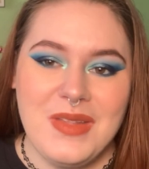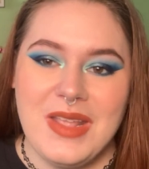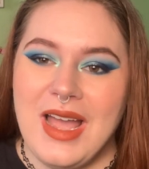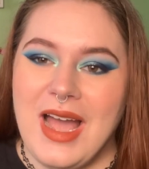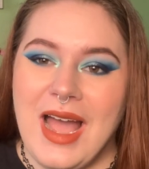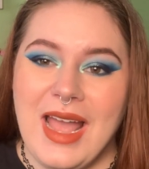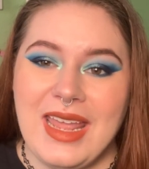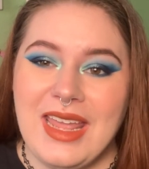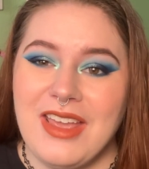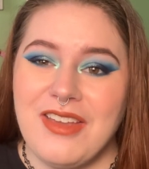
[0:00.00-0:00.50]

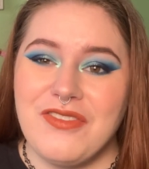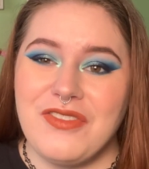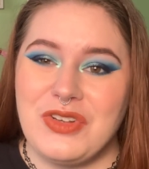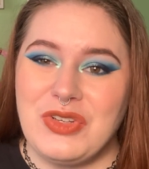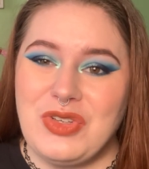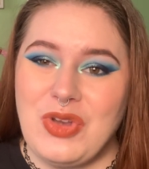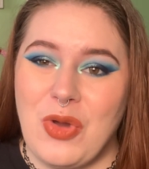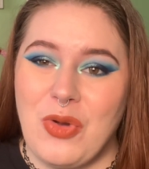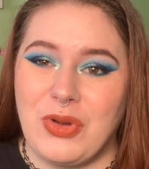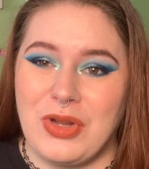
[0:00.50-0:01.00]
I have
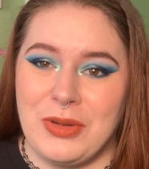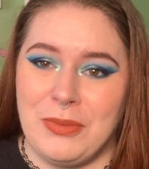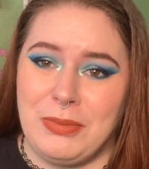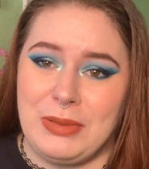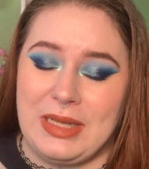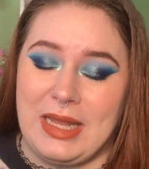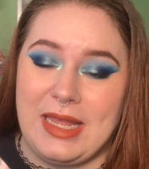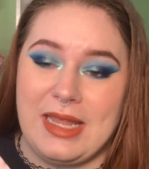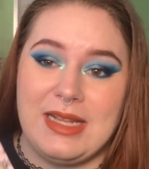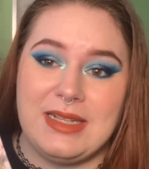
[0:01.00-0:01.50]
no
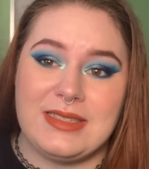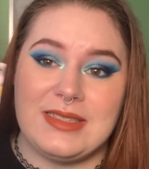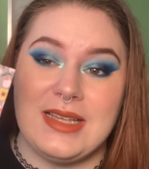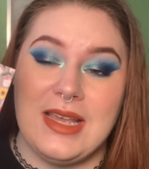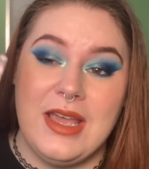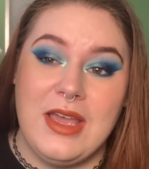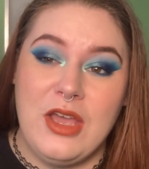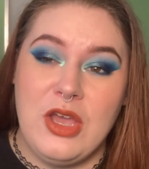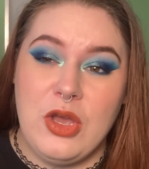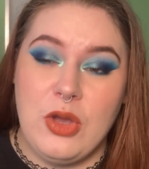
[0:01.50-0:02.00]
complaints
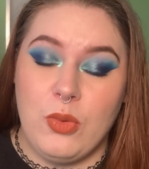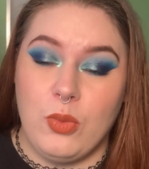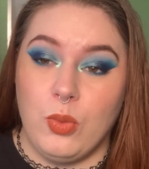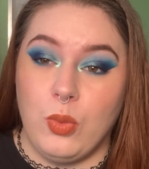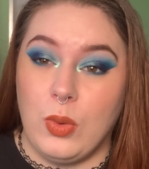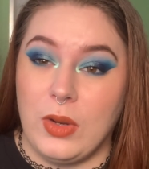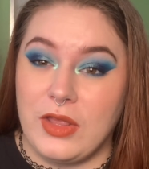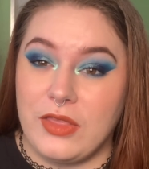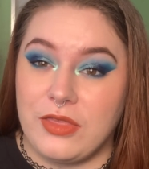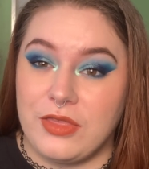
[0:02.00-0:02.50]

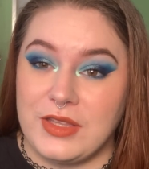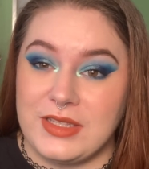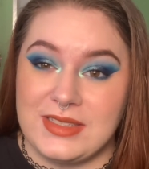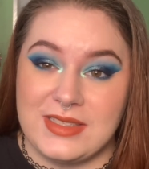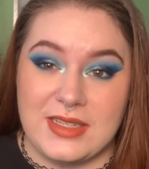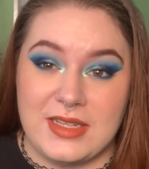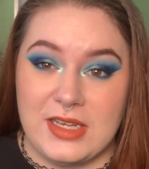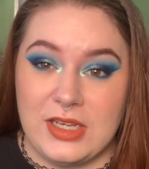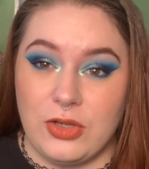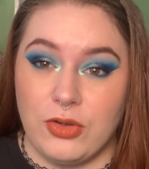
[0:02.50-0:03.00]
with the
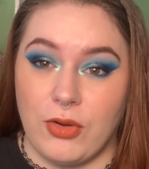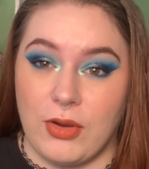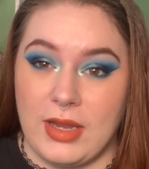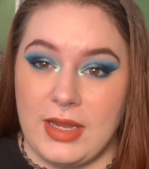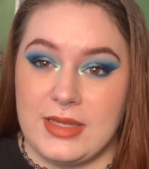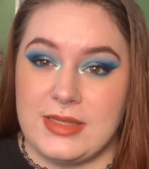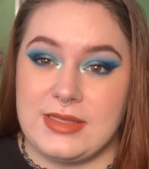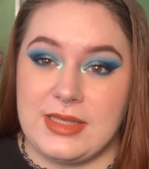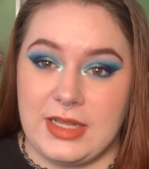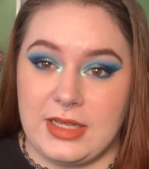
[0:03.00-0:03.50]
Sydney
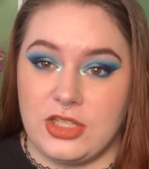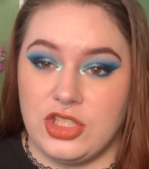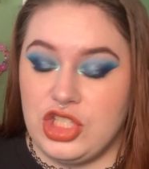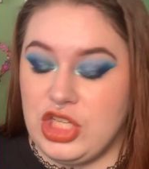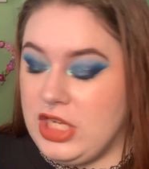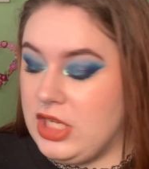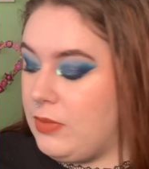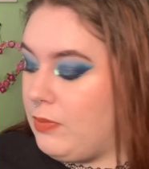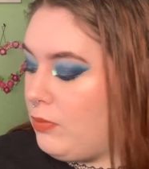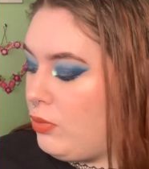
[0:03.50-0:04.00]
Grace like
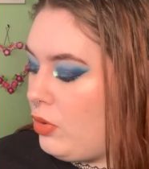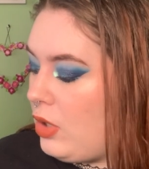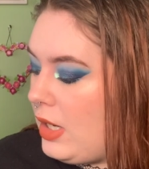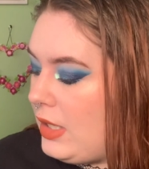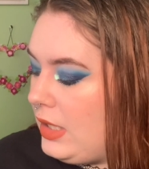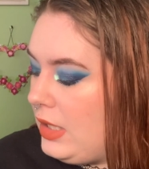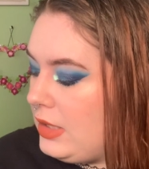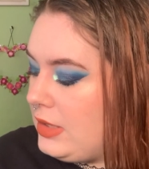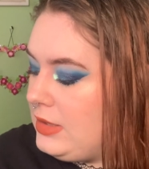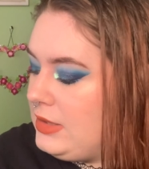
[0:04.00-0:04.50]
cheek
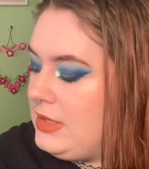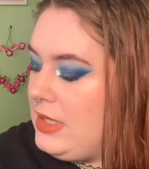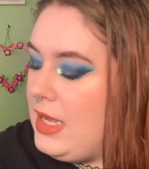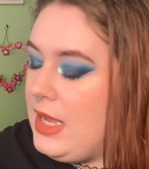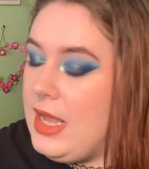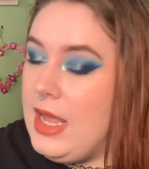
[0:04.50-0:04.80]
products.